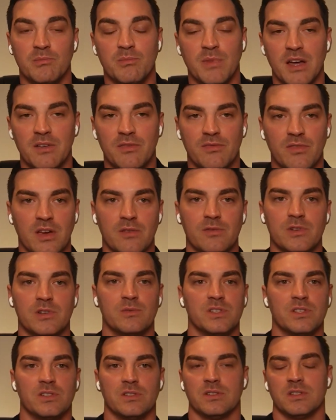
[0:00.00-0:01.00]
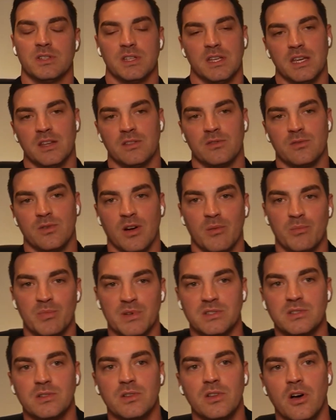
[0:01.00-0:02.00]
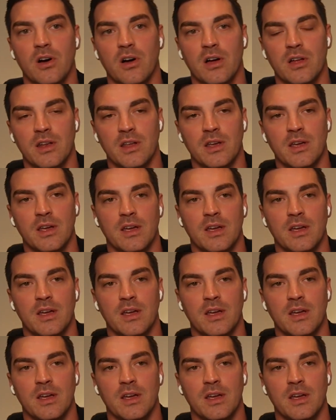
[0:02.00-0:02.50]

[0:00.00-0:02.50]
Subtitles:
my favorite, which is Anthropic's Claude,